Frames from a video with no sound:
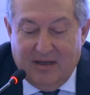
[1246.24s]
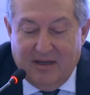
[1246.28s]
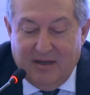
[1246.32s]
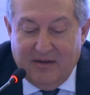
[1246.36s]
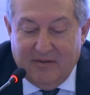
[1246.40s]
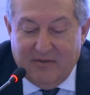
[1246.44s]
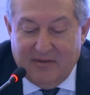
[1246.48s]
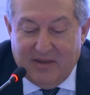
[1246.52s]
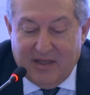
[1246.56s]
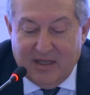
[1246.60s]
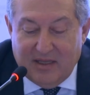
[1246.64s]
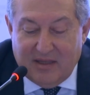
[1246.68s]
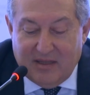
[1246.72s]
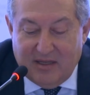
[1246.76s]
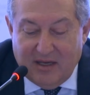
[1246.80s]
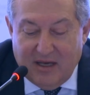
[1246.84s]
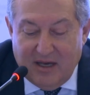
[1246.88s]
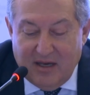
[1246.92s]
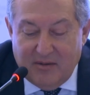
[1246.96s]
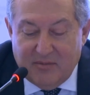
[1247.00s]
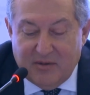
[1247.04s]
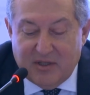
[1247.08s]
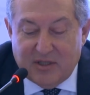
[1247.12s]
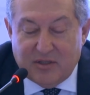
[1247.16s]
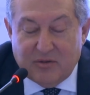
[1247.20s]
If the
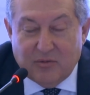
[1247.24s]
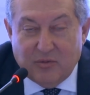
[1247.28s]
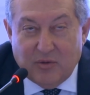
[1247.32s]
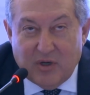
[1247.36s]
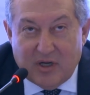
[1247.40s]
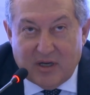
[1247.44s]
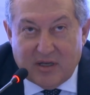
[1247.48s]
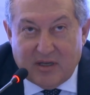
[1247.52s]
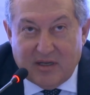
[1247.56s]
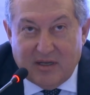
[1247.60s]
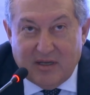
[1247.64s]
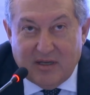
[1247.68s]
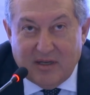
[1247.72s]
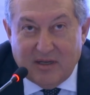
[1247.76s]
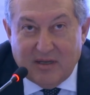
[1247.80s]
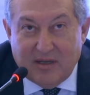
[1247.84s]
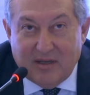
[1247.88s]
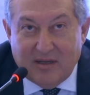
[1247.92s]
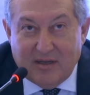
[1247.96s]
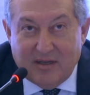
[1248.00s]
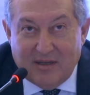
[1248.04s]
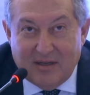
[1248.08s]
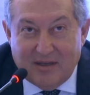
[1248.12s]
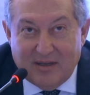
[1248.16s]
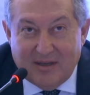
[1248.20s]
time is
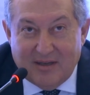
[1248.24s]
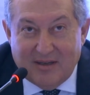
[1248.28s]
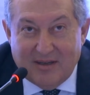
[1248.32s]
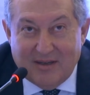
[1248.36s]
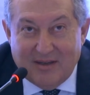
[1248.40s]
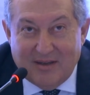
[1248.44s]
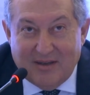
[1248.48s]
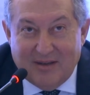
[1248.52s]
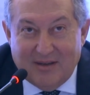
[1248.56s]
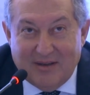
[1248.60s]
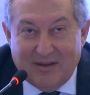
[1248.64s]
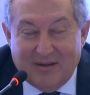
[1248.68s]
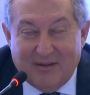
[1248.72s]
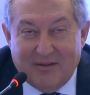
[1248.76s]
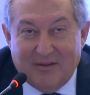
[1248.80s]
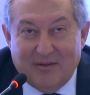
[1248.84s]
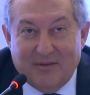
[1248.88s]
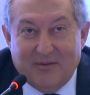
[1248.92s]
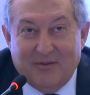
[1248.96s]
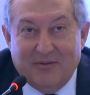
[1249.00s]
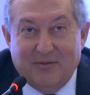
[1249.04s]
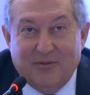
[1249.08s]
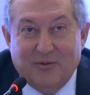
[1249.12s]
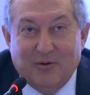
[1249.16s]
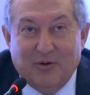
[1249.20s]
working
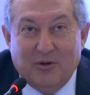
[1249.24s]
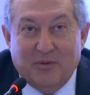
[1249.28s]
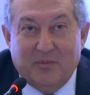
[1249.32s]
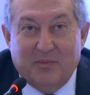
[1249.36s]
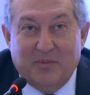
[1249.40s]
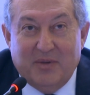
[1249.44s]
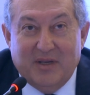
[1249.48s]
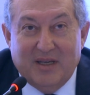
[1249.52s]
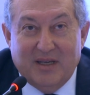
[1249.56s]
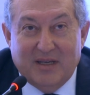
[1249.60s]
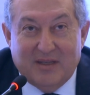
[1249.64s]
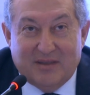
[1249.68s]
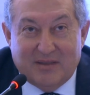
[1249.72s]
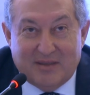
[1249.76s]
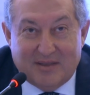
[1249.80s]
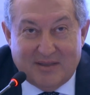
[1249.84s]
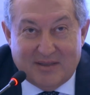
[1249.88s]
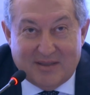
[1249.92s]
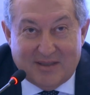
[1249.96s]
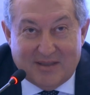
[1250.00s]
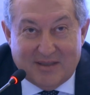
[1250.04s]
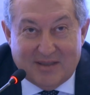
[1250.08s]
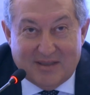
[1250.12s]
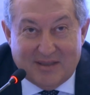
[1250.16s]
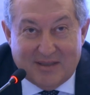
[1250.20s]
for
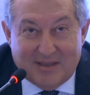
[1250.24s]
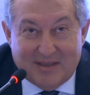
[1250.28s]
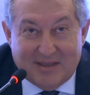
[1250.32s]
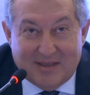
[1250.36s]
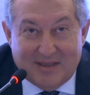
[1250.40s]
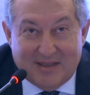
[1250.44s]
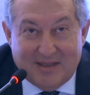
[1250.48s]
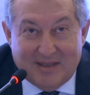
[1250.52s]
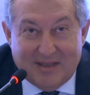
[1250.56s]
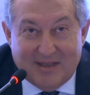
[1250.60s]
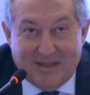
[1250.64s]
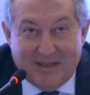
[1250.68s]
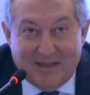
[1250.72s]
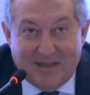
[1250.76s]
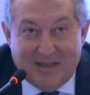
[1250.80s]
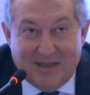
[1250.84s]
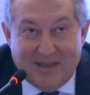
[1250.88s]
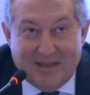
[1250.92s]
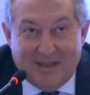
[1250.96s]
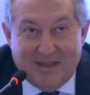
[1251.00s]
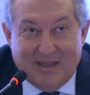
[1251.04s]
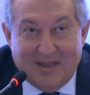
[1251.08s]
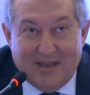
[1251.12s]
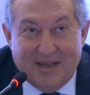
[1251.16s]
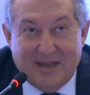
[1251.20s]
peace,
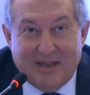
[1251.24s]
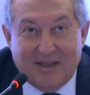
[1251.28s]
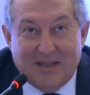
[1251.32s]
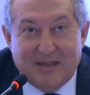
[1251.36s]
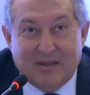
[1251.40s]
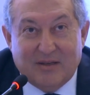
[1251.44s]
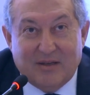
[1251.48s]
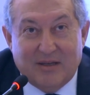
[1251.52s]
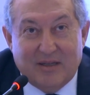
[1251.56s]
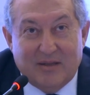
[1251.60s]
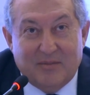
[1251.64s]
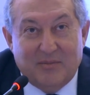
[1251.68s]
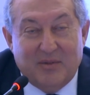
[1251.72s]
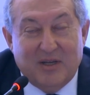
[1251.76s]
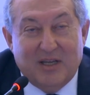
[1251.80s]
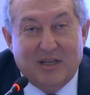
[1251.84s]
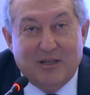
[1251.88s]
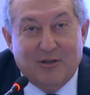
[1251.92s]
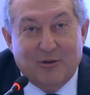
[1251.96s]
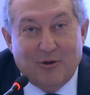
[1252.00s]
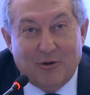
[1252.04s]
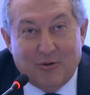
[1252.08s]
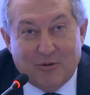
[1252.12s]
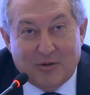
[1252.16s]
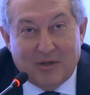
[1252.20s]
then it can be
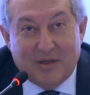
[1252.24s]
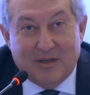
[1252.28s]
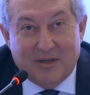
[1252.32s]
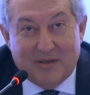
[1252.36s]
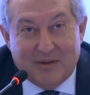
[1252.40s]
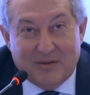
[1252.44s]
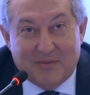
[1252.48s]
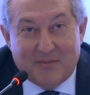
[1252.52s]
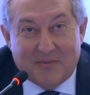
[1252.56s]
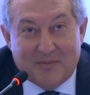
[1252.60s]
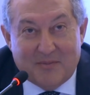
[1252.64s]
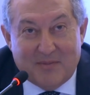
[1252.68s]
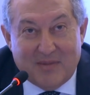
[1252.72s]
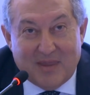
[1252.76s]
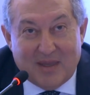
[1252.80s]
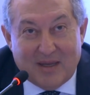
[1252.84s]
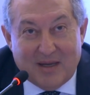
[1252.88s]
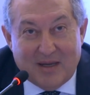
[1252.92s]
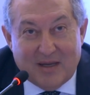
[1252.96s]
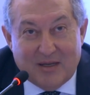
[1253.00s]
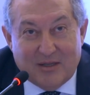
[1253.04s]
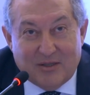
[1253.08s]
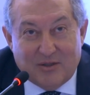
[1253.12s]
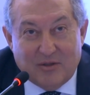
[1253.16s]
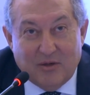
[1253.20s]
long,
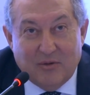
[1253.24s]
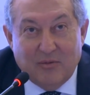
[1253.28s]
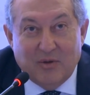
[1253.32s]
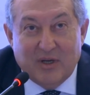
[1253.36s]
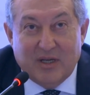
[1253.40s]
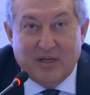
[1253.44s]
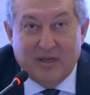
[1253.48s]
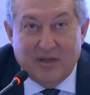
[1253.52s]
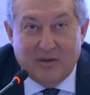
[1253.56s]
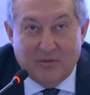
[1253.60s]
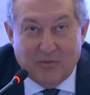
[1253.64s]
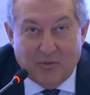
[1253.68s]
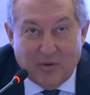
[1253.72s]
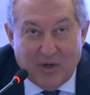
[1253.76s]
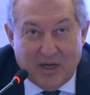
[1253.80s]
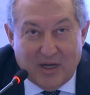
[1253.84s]
so we can